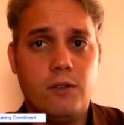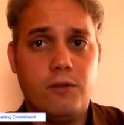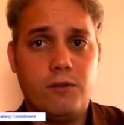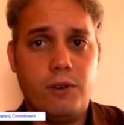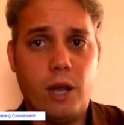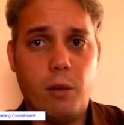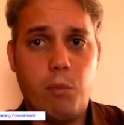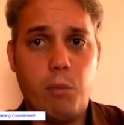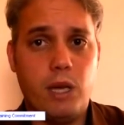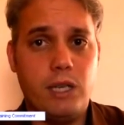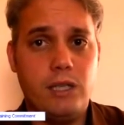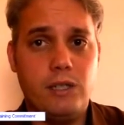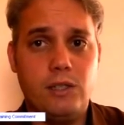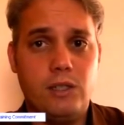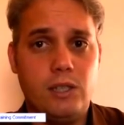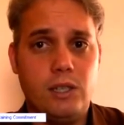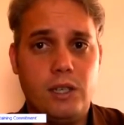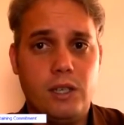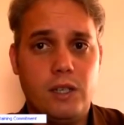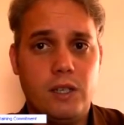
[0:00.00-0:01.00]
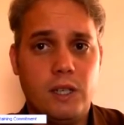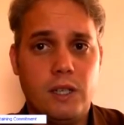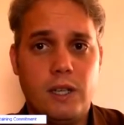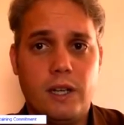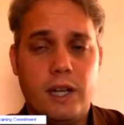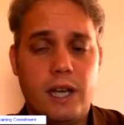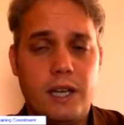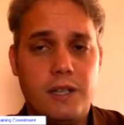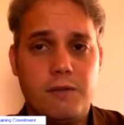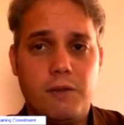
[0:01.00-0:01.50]
Frank Bettinger
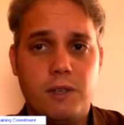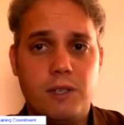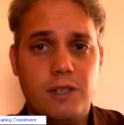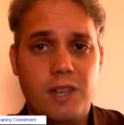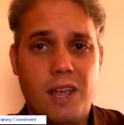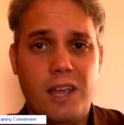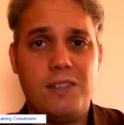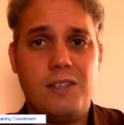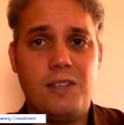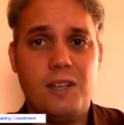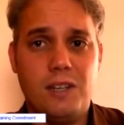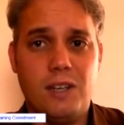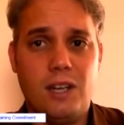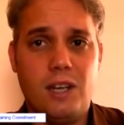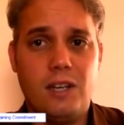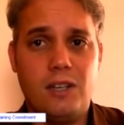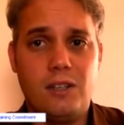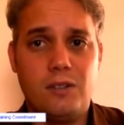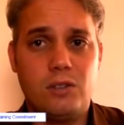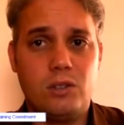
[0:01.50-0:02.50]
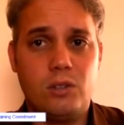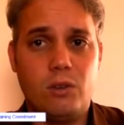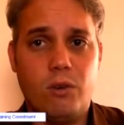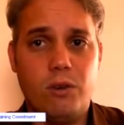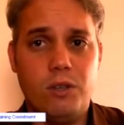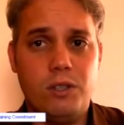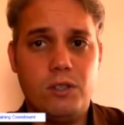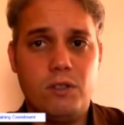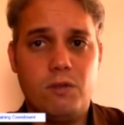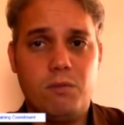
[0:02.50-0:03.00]
has fantastic negative
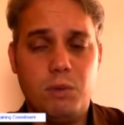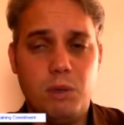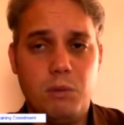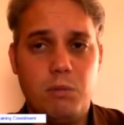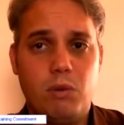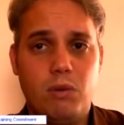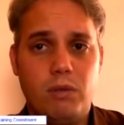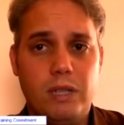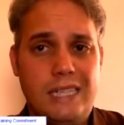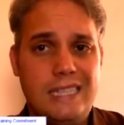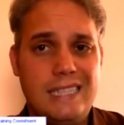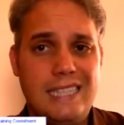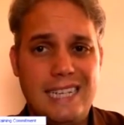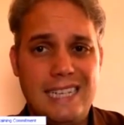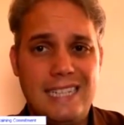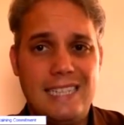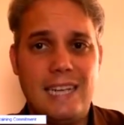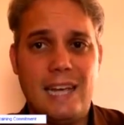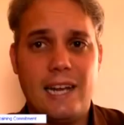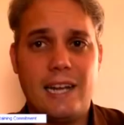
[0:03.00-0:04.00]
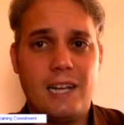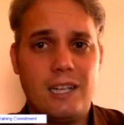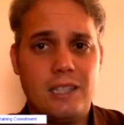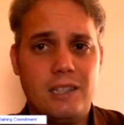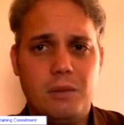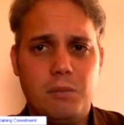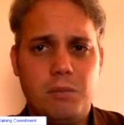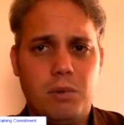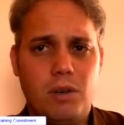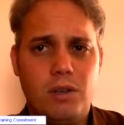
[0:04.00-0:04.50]
stories of people that didn't take out
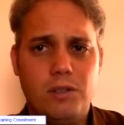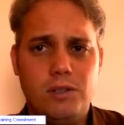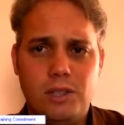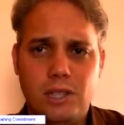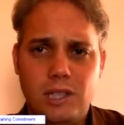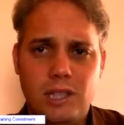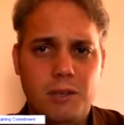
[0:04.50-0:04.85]
the policy.